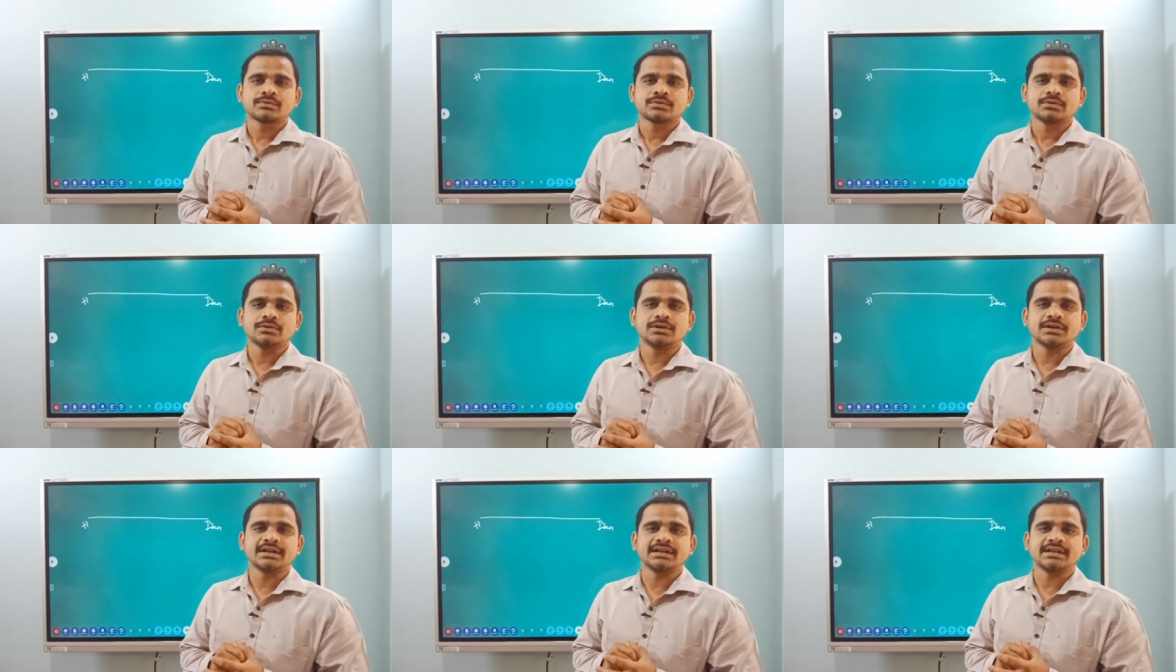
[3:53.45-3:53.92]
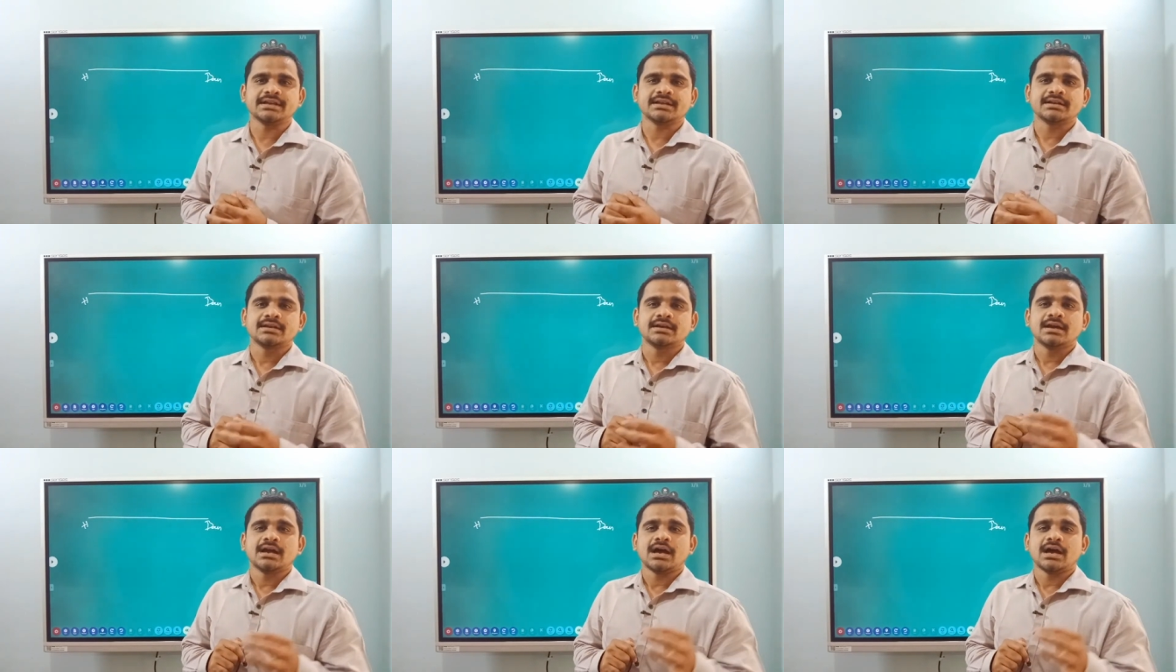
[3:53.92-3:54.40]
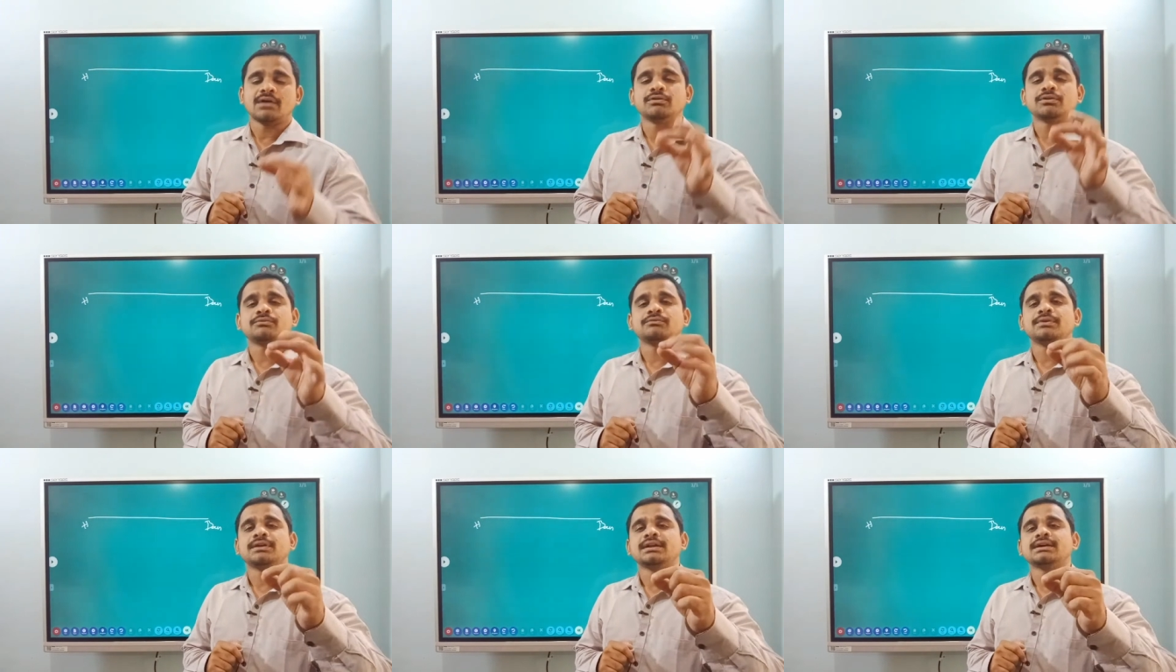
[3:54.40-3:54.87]
got it here? Our
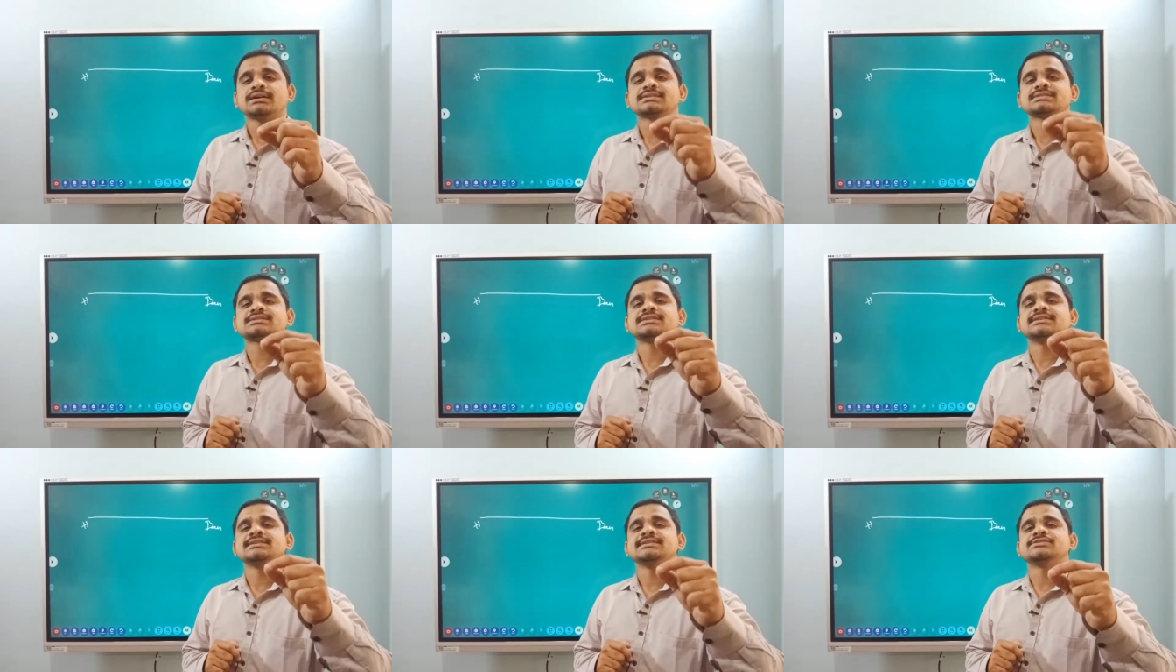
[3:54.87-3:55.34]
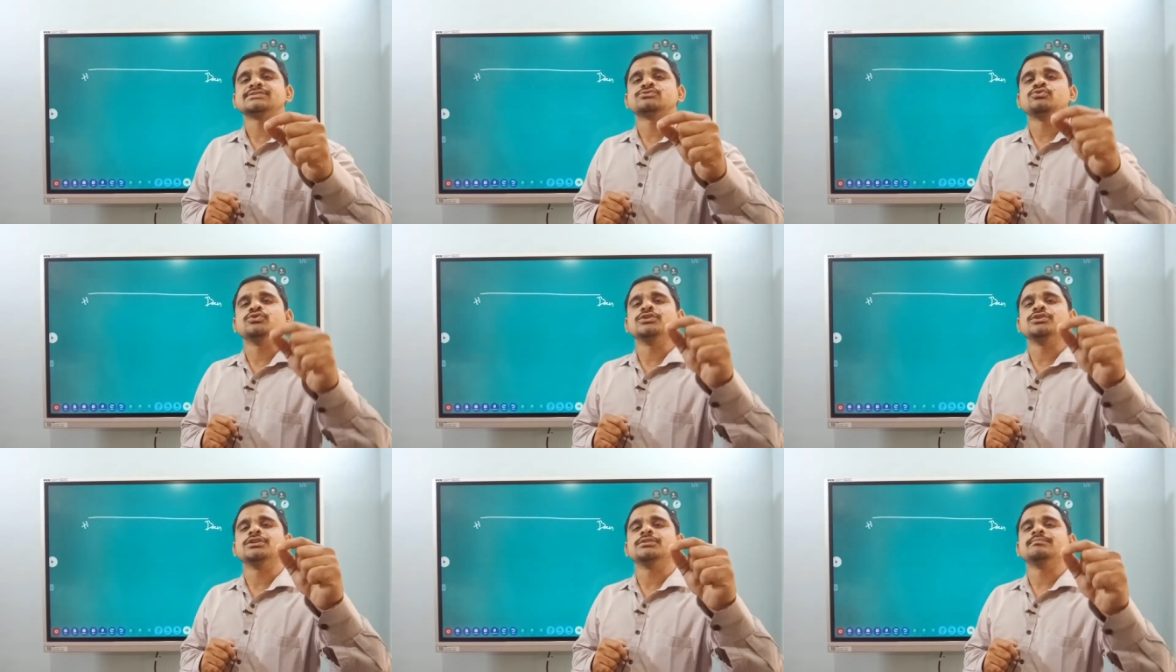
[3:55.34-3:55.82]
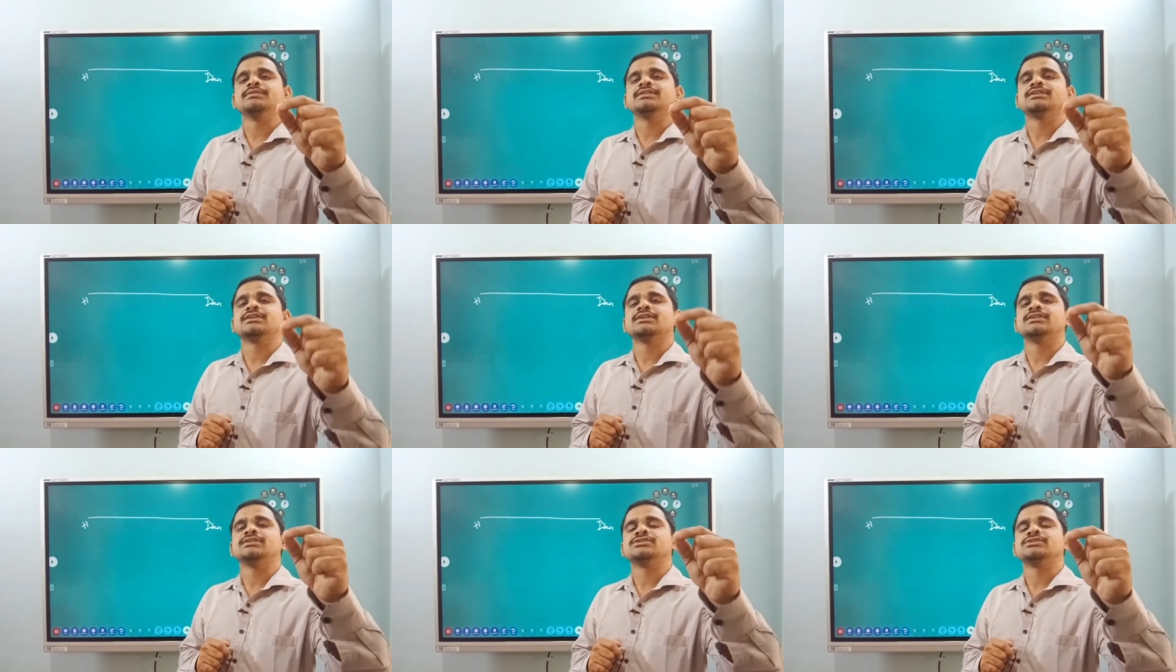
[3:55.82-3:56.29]
velocity is going to be
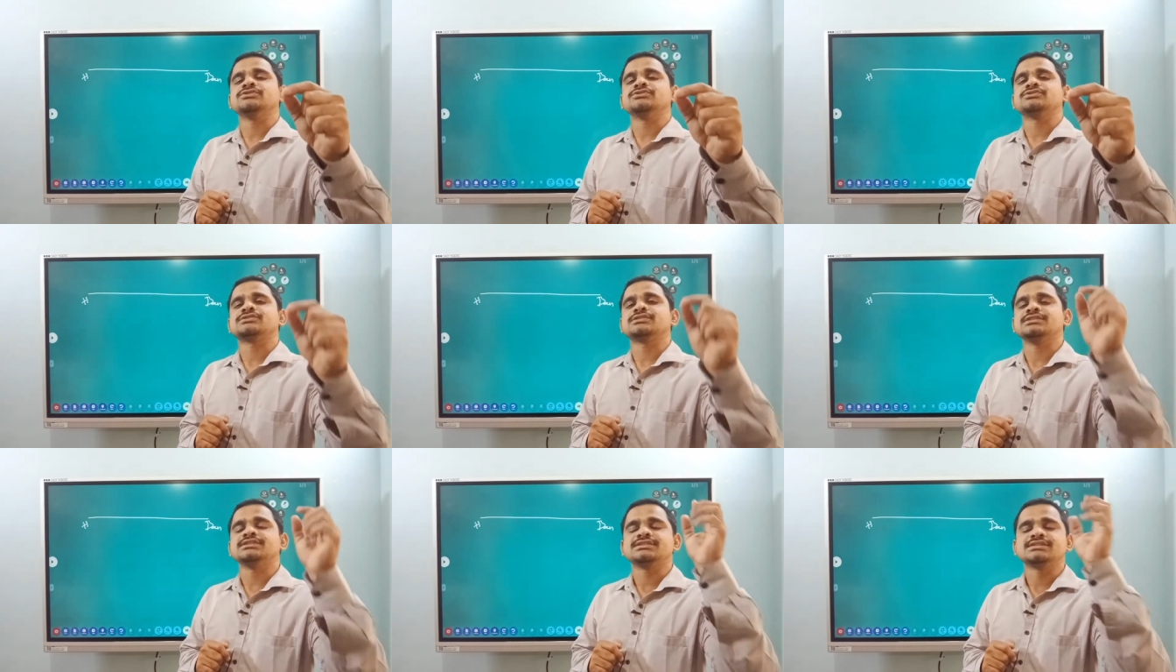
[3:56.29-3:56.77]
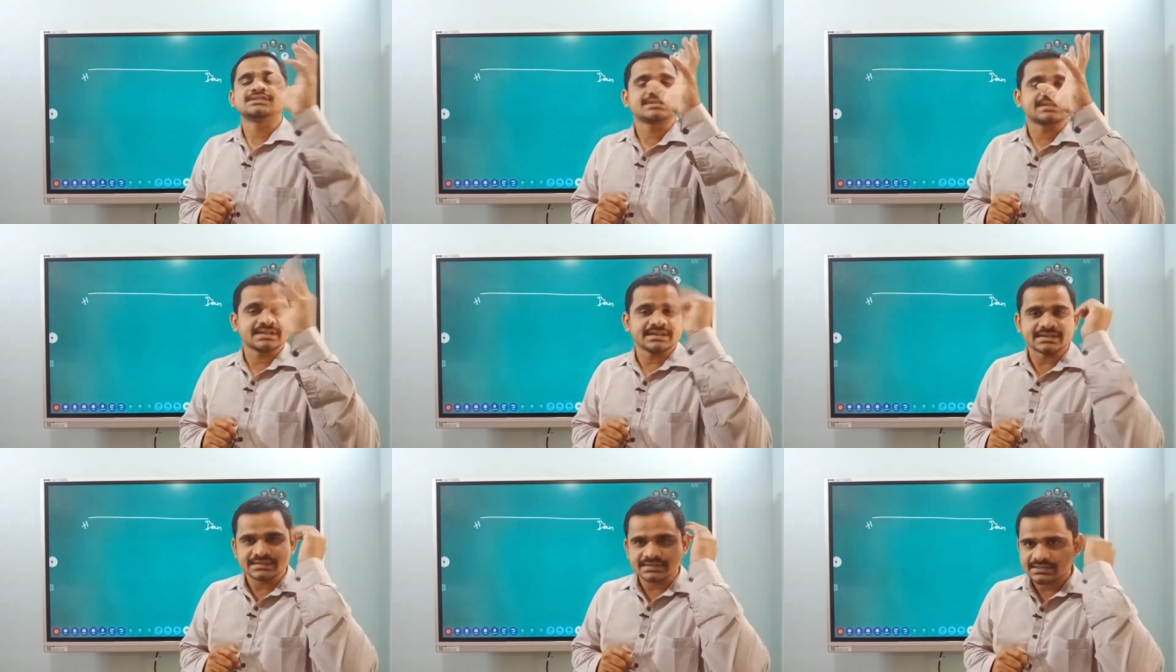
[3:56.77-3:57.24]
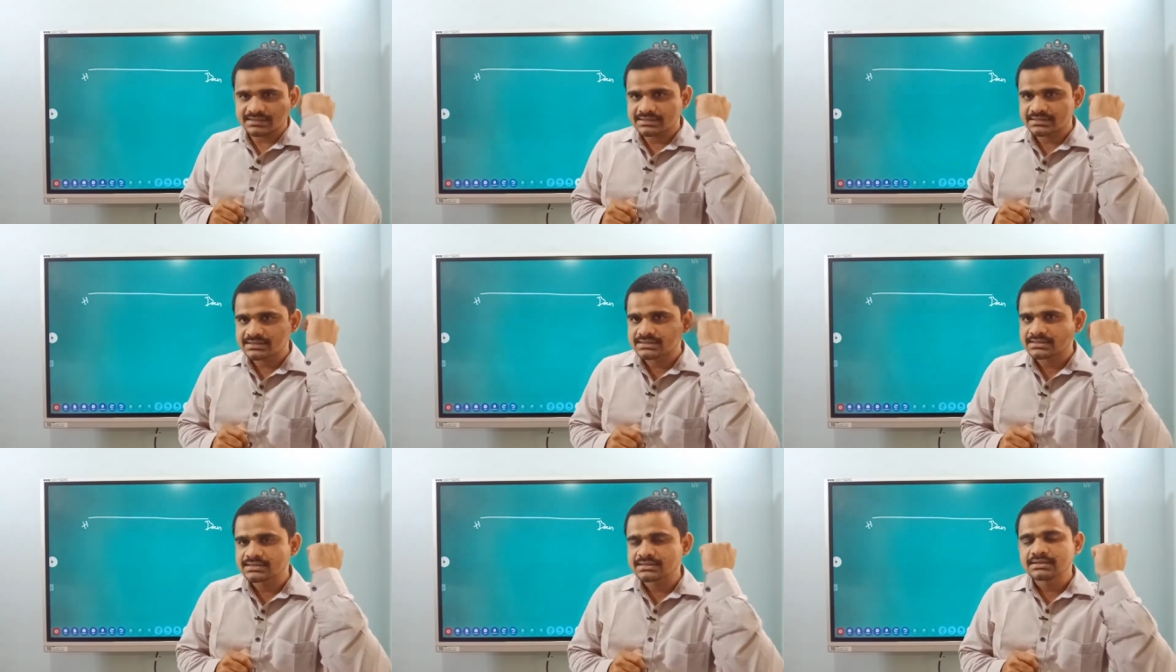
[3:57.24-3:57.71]
continuously
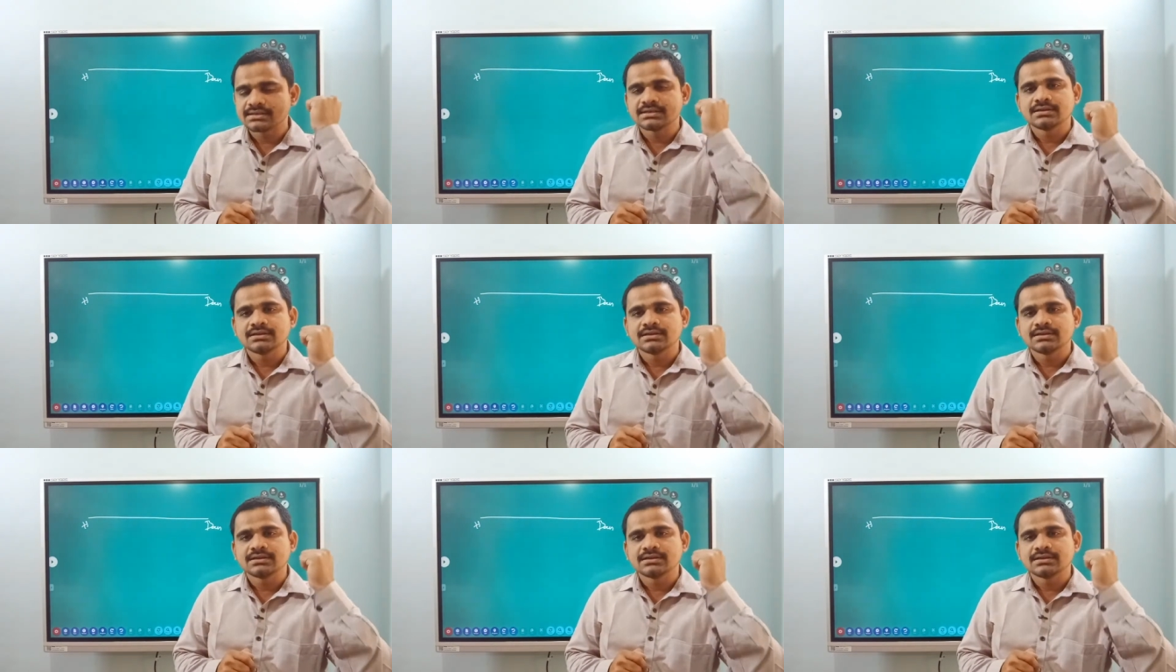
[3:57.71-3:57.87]
changes.